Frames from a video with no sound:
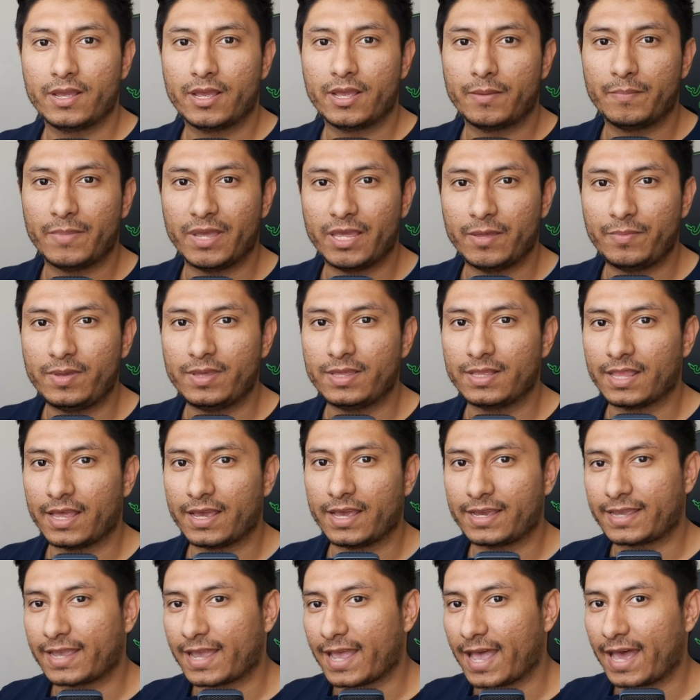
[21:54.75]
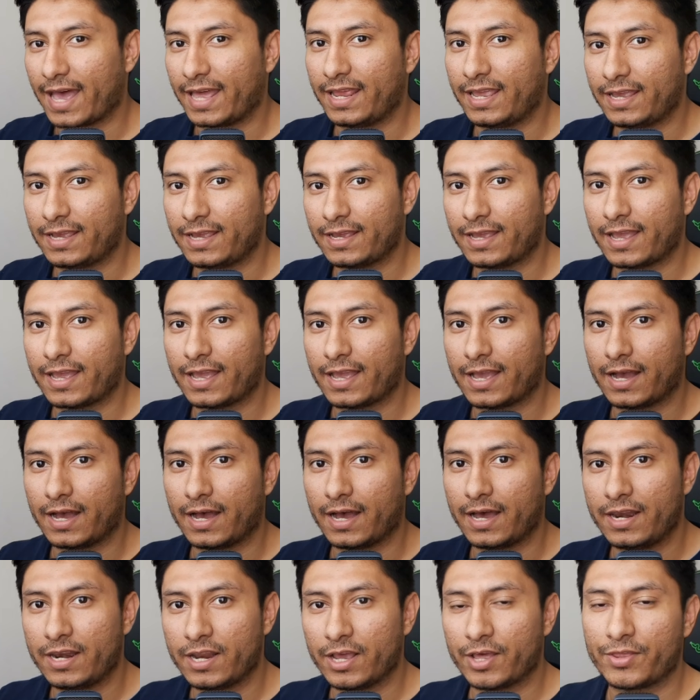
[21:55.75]
maybe like adding
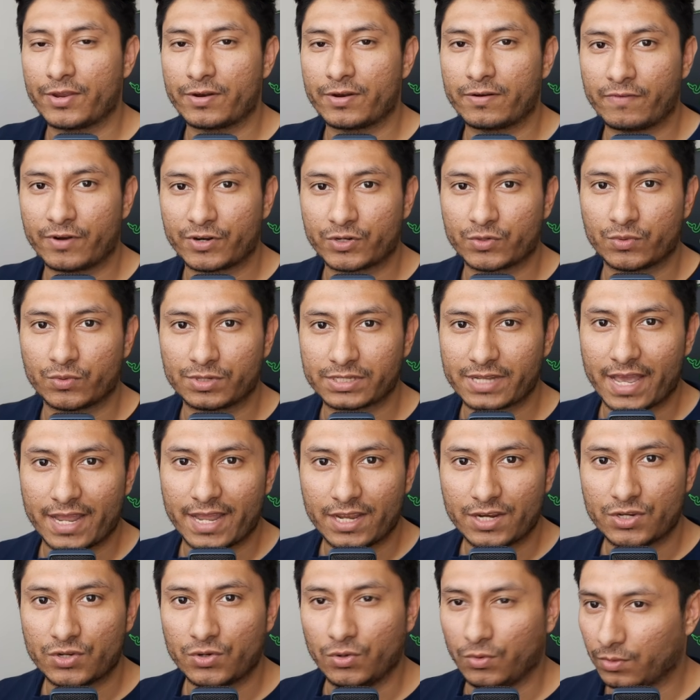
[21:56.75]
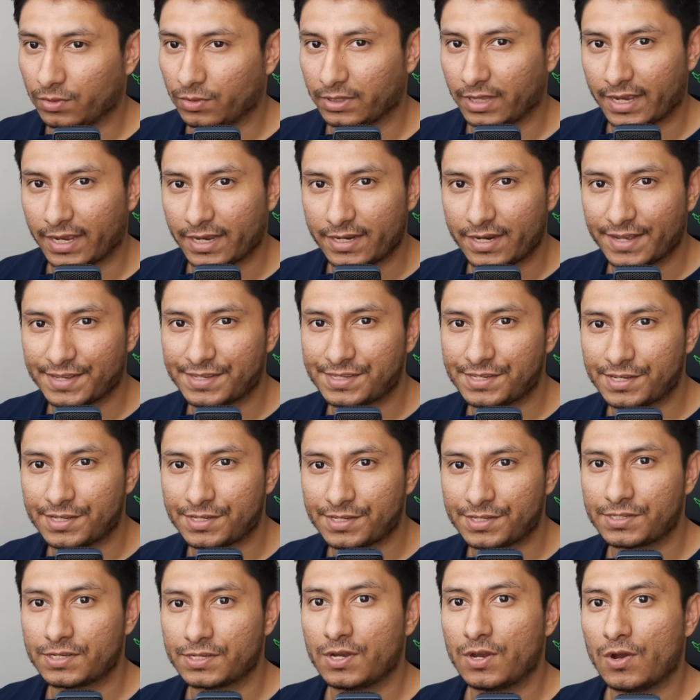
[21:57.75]
another virtual scanning tool like
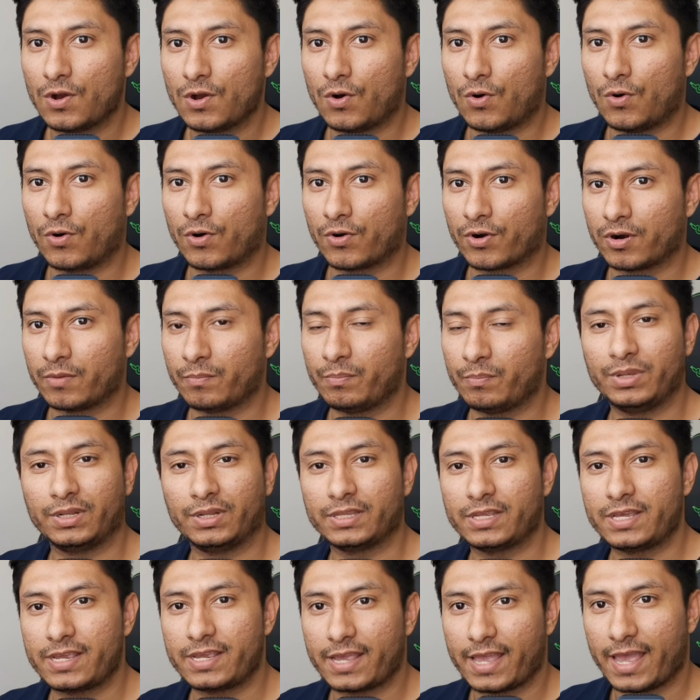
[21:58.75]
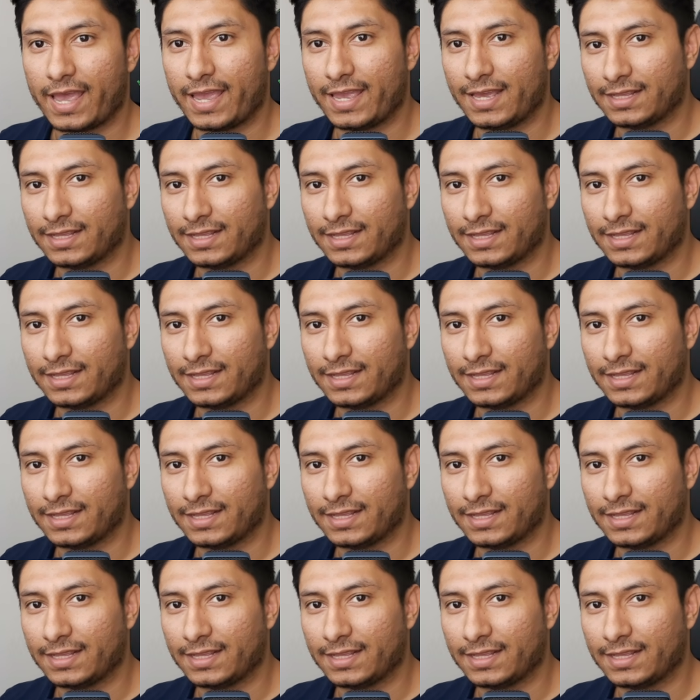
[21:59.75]
Nessus, or building a